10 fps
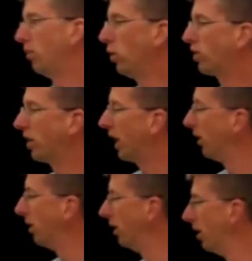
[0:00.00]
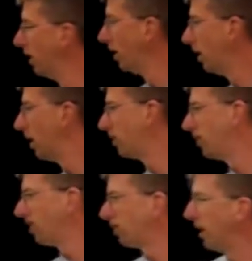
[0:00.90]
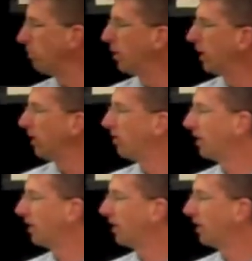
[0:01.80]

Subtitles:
worked together, 6 or 8 meetings,